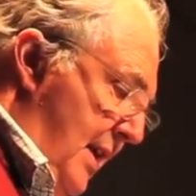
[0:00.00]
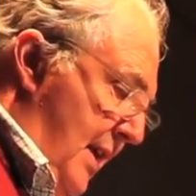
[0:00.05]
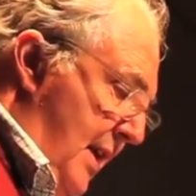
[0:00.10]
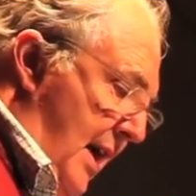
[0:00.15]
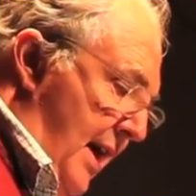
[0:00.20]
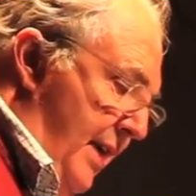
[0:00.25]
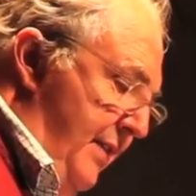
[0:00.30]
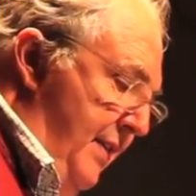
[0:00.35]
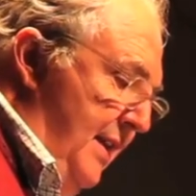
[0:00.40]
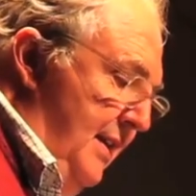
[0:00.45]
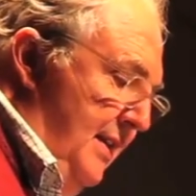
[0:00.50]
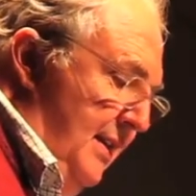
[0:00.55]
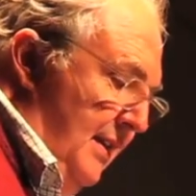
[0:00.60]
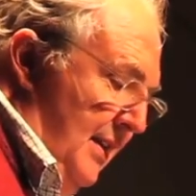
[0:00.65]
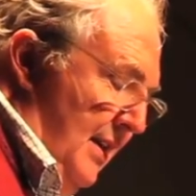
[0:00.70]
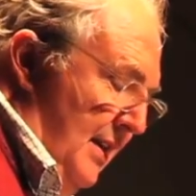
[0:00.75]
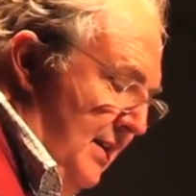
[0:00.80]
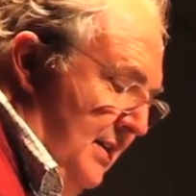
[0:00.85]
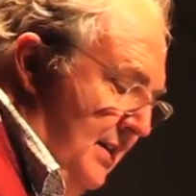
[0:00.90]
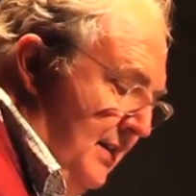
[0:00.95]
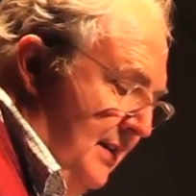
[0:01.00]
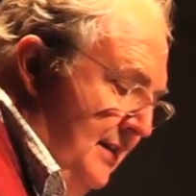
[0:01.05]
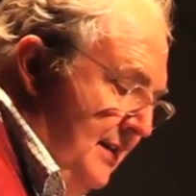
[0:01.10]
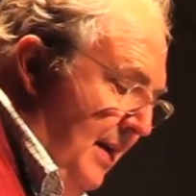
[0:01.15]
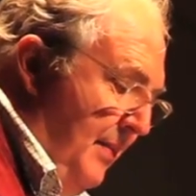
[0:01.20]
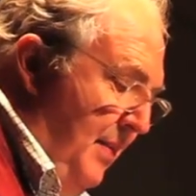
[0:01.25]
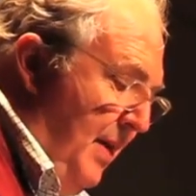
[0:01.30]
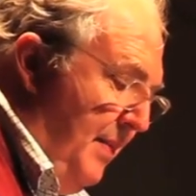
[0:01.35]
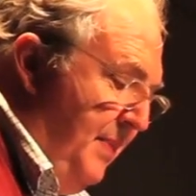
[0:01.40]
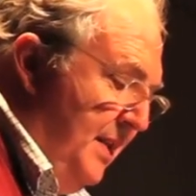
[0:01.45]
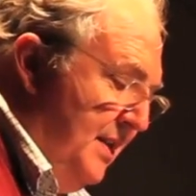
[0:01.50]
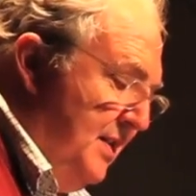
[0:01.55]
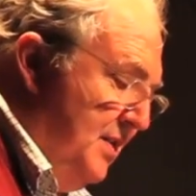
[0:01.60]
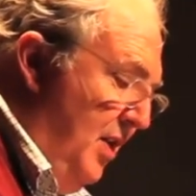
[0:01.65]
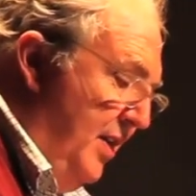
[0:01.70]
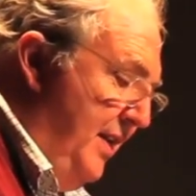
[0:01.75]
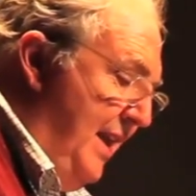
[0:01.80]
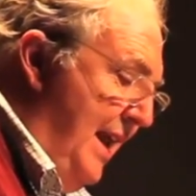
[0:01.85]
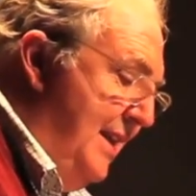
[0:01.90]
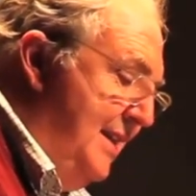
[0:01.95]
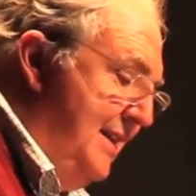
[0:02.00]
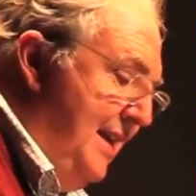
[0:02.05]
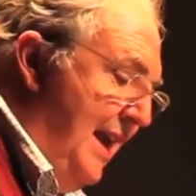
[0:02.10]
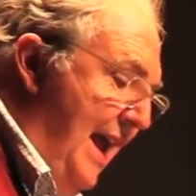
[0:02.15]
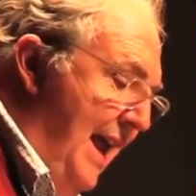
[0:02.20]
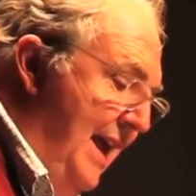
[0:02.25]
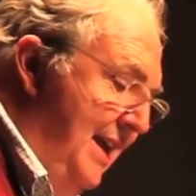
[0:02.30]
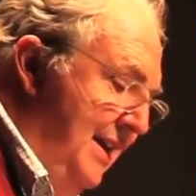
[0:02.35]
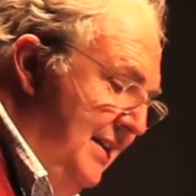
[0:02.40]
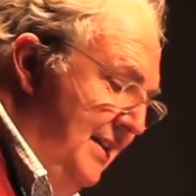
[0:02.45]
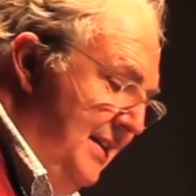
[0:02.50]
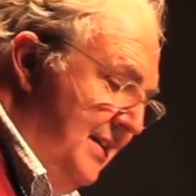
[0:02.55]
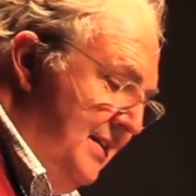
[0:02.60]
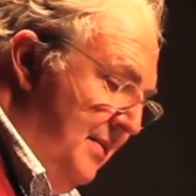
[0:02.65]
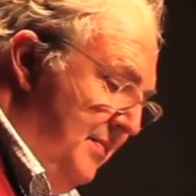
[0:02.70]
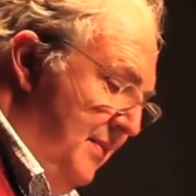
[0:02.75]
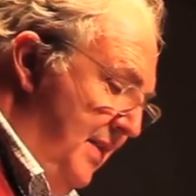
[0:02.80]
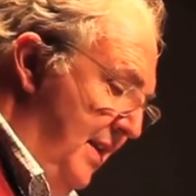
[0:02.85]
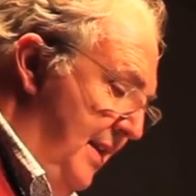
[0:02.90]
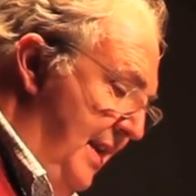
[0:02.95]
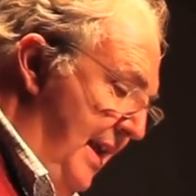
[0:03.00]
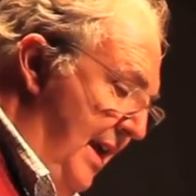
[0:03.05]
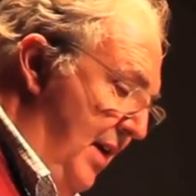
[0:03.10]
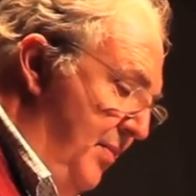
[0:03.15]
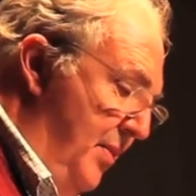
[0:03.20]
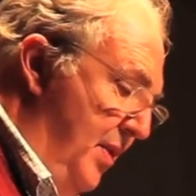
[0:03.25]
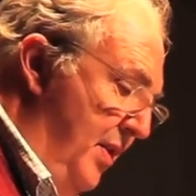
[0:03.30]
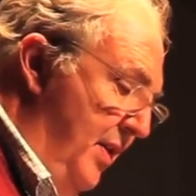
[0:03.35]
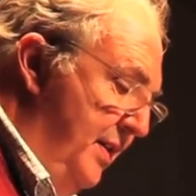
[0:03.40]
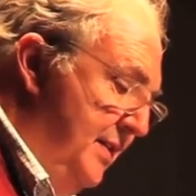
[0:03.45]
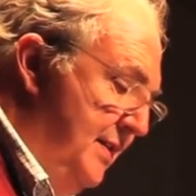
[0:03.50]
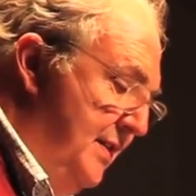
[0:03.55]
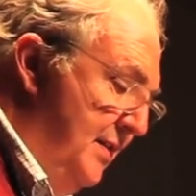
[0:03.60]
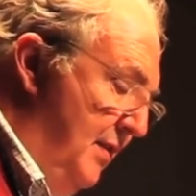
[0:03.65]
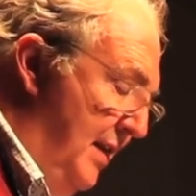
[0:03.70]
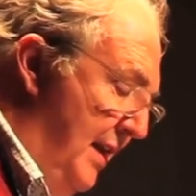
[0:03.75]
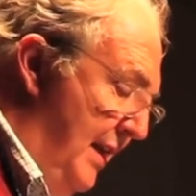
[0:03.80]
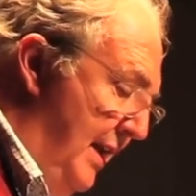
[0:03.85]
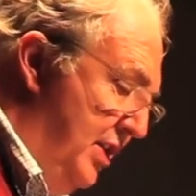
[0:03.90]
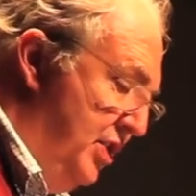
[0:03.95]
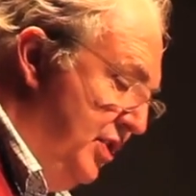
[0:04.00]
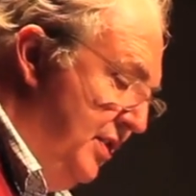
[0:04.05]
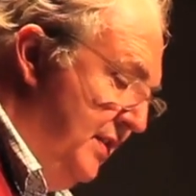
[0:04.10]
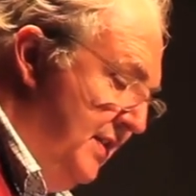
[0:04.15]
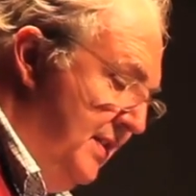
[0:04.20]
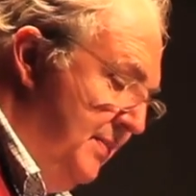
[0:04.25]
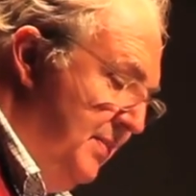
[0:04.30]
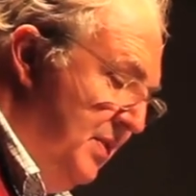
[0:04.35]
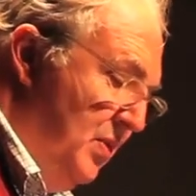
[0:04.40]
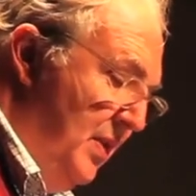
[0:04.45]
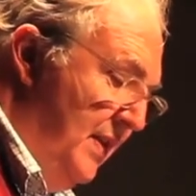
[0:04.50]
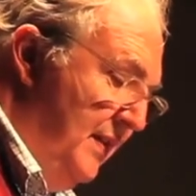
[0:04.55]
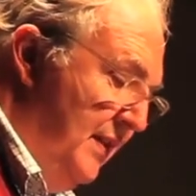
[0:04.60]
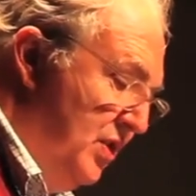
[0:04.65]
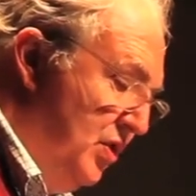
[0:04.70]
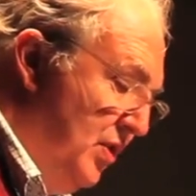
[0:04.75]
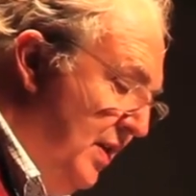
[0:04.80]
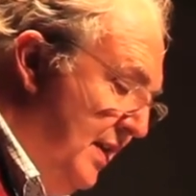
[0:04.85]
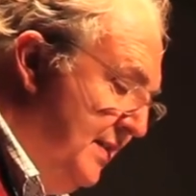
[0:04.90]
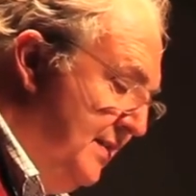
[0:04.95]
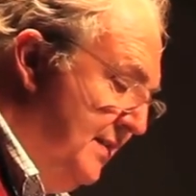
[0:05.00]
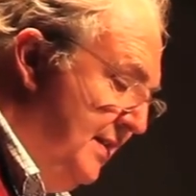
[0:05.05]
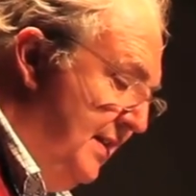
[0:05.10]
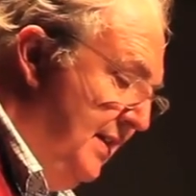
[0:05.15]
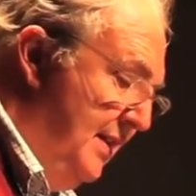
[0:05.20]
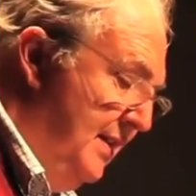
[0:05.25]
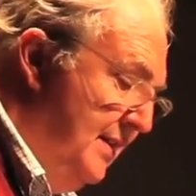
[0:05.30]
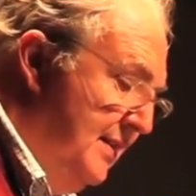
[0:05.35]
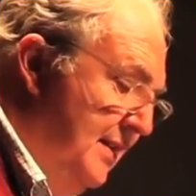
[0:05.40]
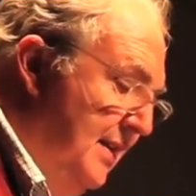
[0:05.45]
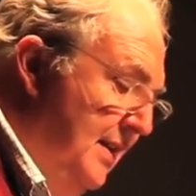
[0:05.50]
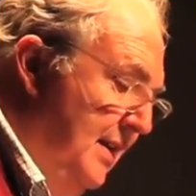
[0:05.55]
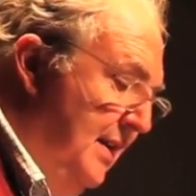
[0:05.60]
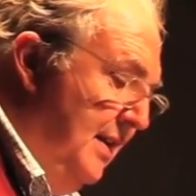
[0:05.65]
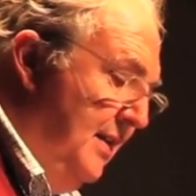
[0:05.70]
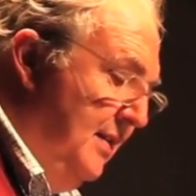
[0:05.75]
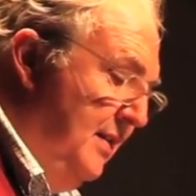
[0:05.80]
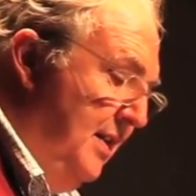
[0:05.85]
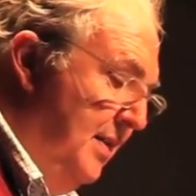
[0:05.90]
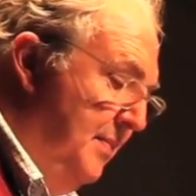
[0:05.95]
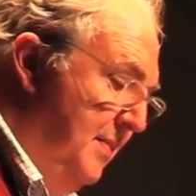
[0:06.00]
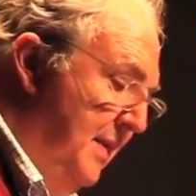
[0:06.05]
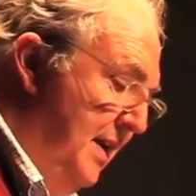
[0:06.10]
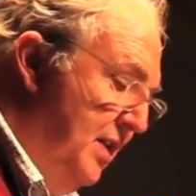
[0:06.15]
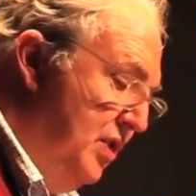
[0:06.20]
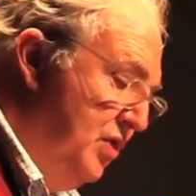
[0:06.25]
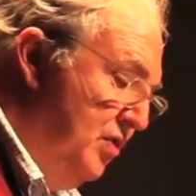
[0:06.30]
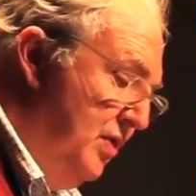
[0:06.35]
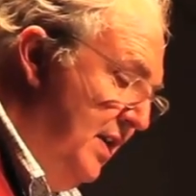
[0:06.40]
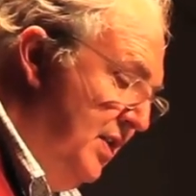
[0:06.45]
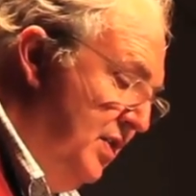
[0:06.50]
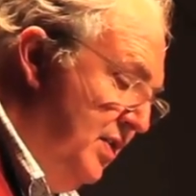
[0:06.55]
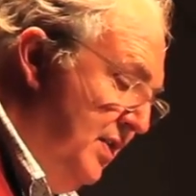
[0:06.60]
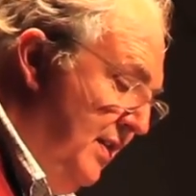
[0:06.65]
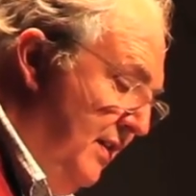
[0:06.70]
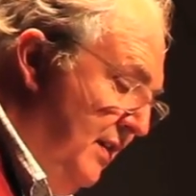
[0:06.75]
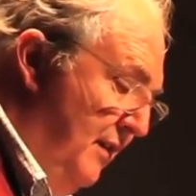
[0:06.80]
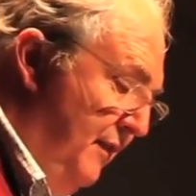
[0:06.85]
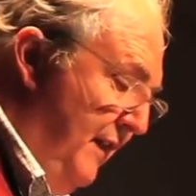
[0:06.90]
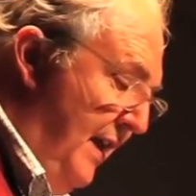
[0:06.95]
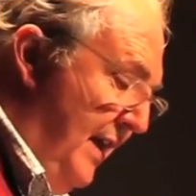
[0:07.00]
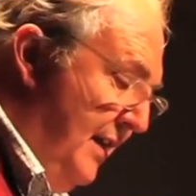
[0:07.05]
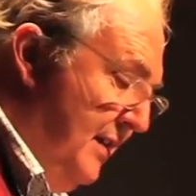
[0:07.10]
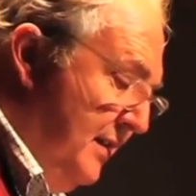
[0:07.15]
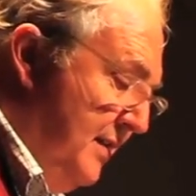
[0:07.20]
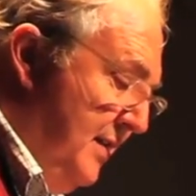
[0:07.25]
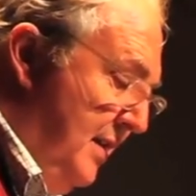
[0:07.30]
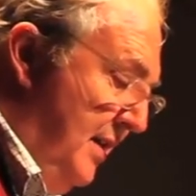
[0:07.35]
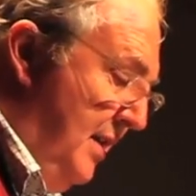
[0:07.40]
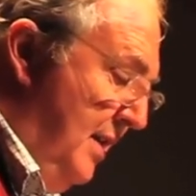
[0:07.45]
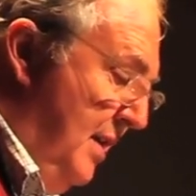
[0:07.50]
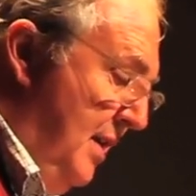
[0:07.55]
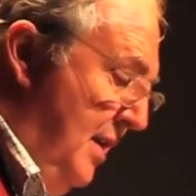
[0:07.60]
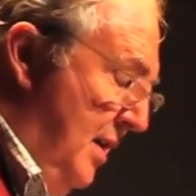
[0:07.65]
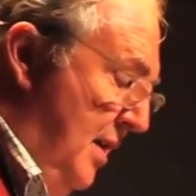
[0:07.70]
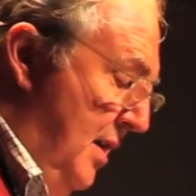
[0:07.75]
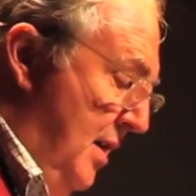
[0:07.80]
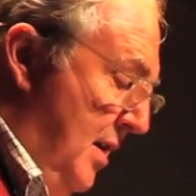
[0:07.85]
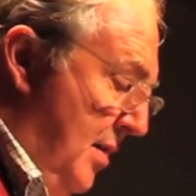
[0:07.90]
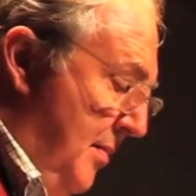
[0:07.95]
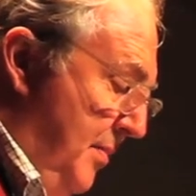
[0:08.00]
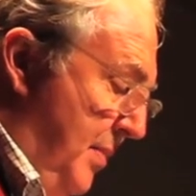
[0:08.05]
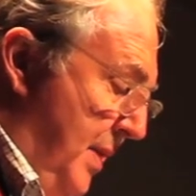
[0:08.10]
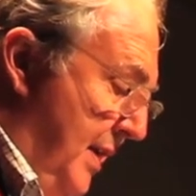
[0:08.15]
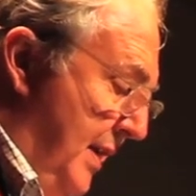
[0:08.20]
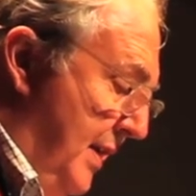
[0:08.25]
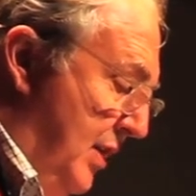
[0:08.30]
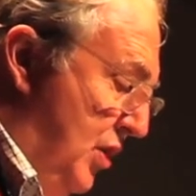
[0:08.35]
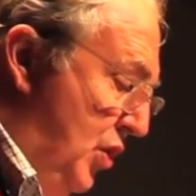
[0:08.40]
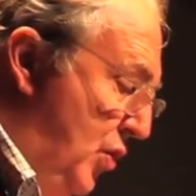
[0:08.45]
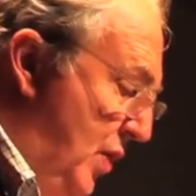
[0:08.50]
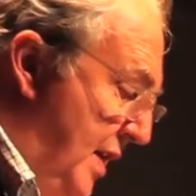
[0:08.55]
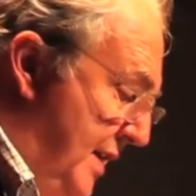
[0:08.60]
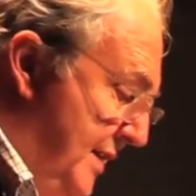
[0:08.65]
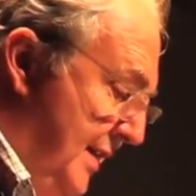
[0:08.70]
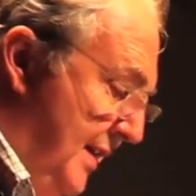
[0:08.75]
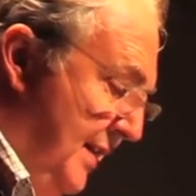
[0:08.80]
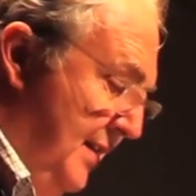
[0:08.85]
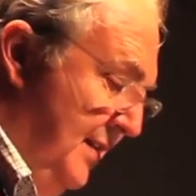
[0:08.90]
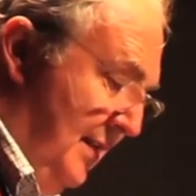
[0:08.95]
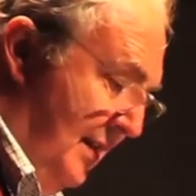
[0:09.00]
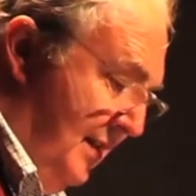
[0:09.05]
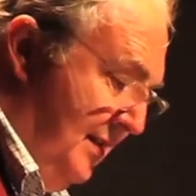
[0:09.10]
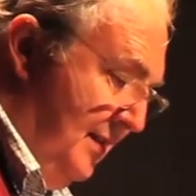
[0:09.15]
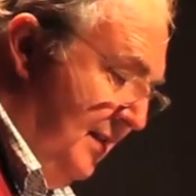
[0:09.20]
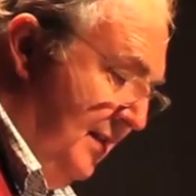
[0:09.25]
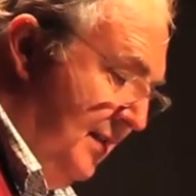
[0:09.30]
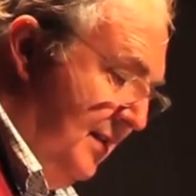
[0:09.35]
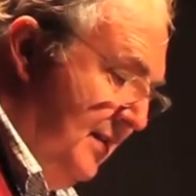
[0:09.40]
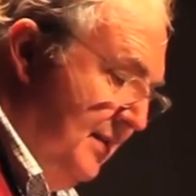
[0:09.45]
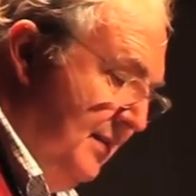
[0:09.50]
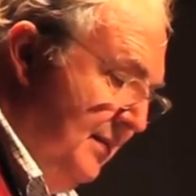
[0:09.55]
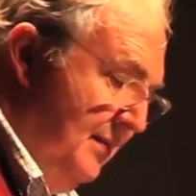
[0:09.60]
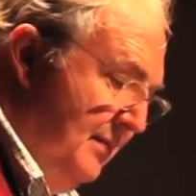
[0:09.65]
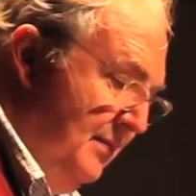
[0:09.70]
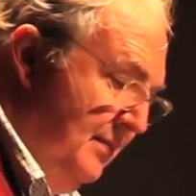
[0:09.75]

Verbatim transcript: I think, and to sum up, it's not antagonism that now marks the relations between the trustees, the administration, and the faculty, but increasing distance.